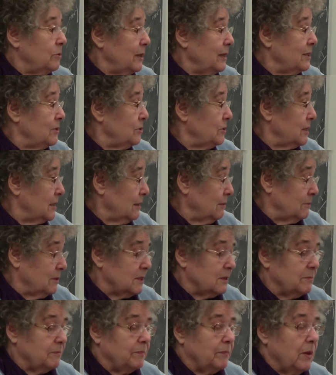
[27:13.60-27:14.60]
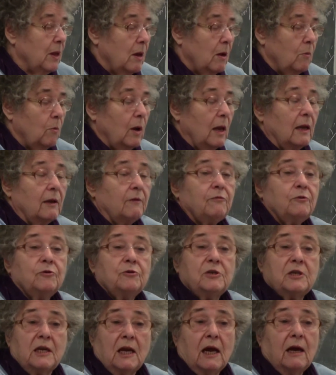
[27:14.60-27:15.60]
22 times. Well, if
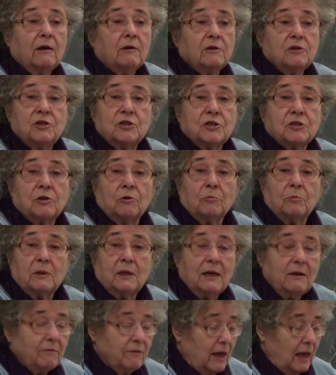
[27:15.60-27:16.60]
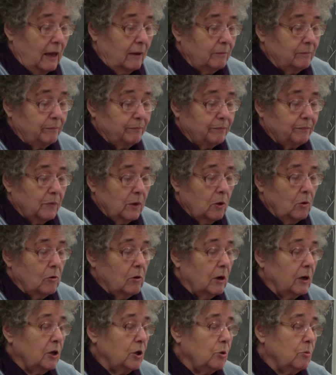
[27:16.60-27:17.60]
you're a denier, you just don't believe that.
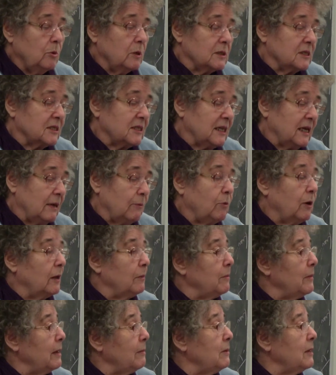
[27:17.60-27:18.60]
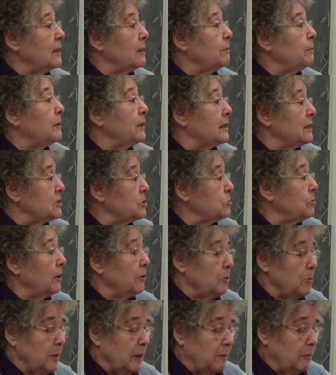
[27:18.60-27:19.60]
Or you will see, well, maybe it applies to
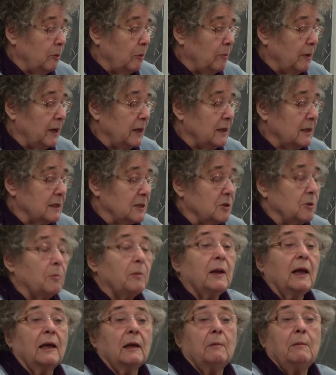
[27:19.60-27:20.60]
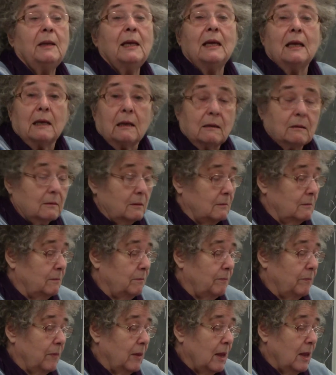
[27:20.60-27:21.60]
other people, but it doesn't apply to me.
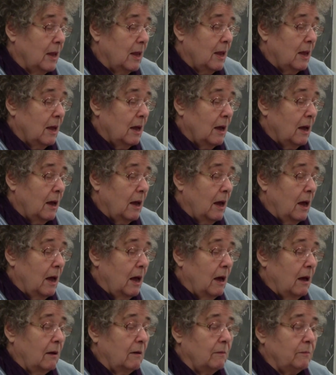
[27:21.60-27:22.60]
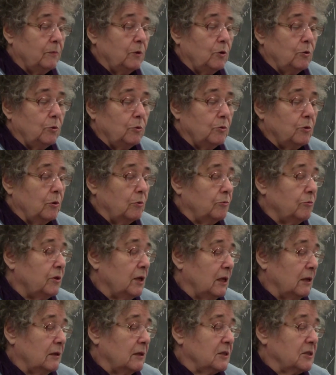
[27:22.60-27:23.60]
You don't
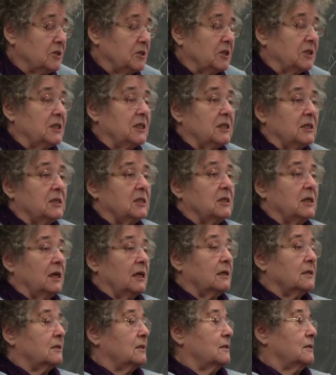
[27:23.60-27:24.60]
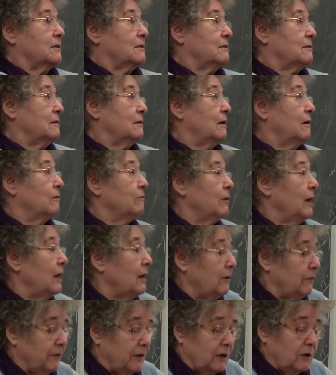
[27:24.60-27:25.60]
think that statistics are
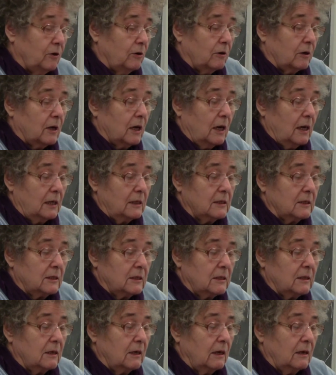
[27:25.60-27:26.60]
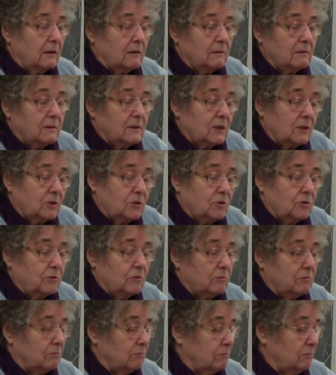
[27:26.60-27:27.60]
relevant in your case, and since
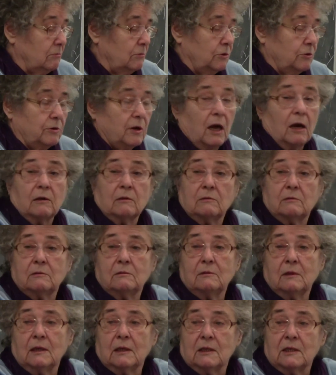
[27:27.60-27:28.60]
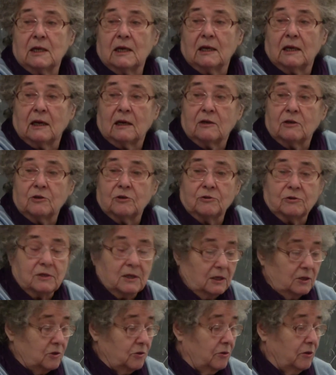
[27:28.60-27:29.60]
you're not intending to do
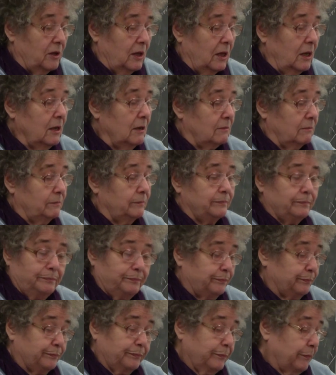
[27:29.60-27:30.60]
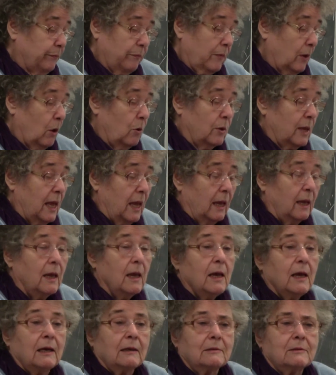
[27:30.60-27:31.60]
such a thing. Okay,
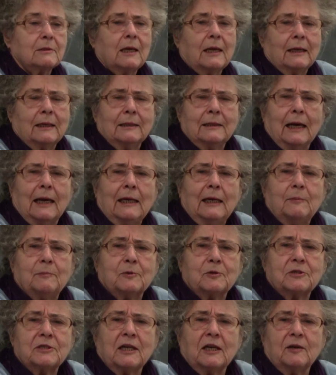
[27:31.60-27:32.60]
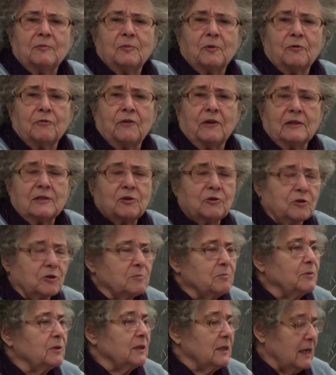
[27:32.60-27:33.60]
it's like 90% of
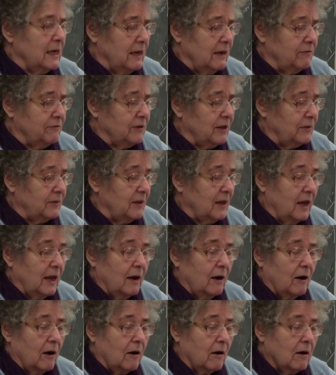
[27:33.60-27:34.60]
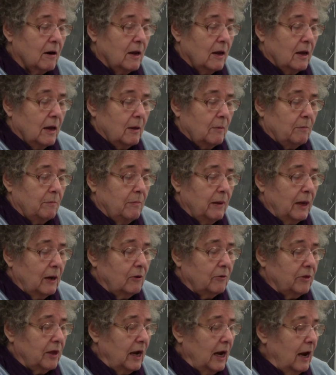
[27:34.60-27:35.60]
professors believe that they are
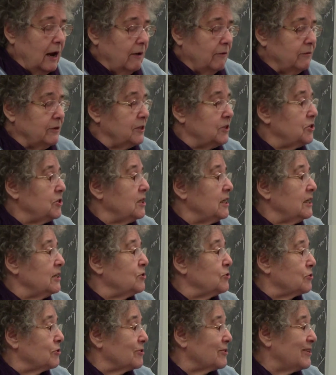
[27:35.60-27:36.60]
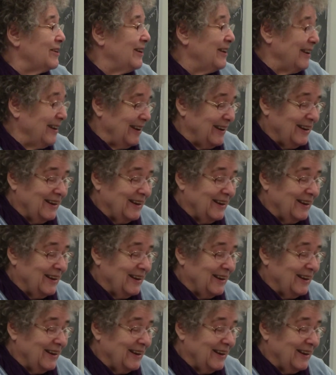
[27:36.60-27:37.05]
better than average teachers.